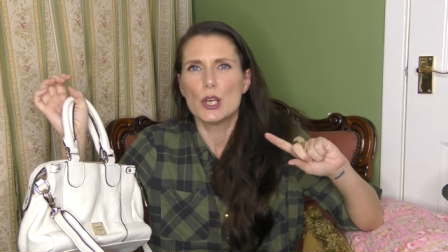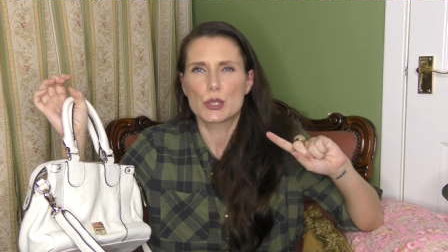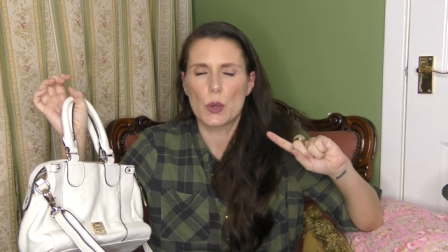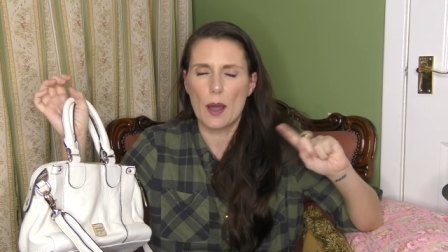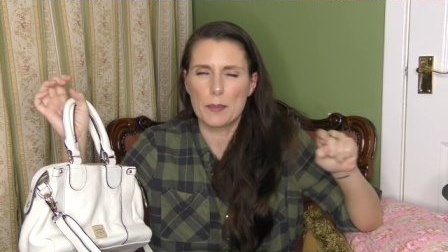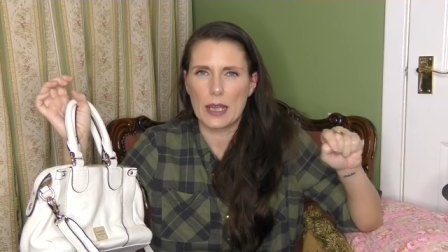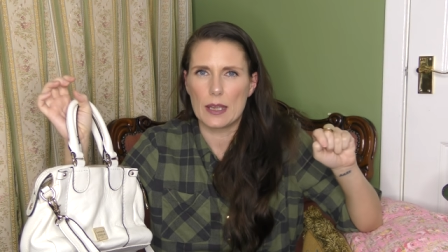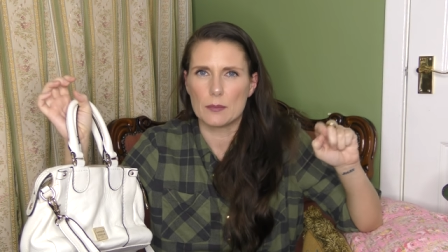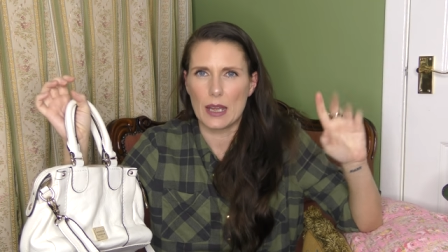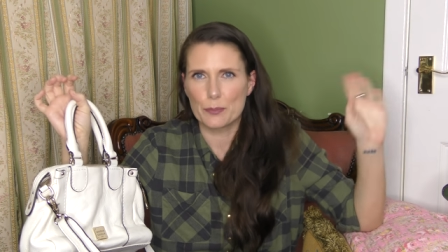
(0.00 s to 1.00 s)
So up
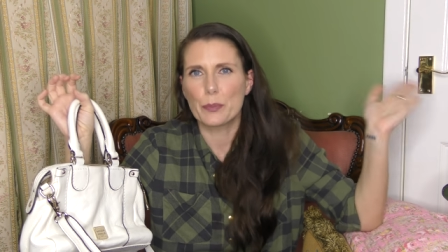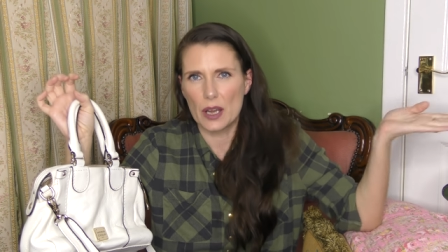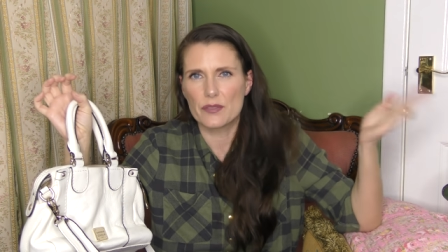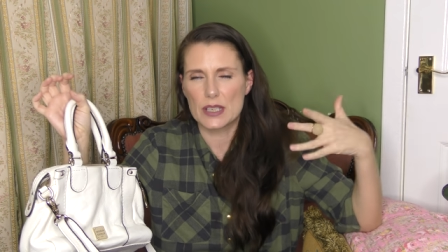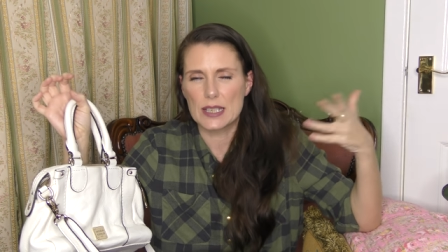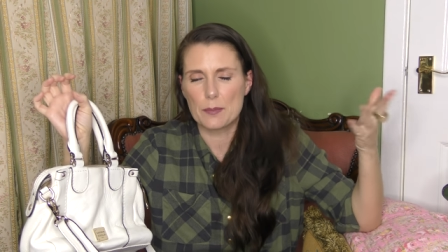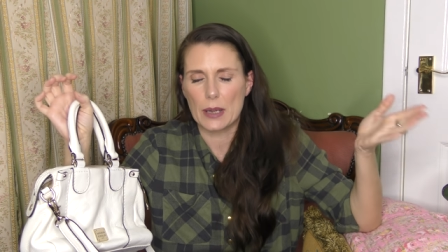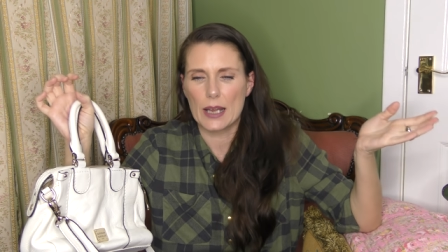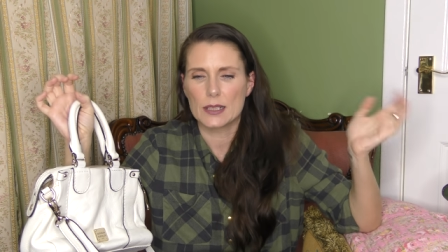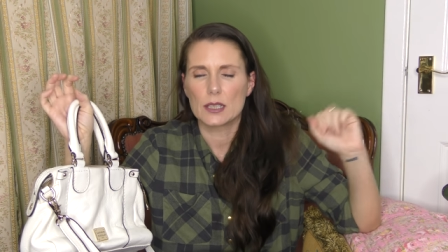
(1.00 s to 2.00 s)
came, but of the same
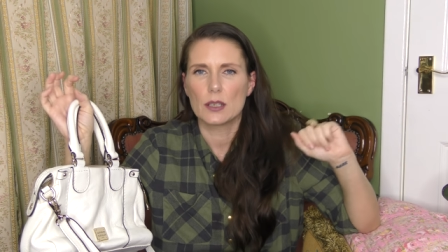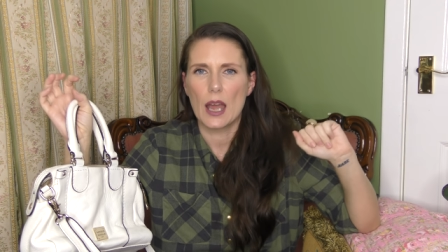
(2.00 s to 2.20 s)
brand.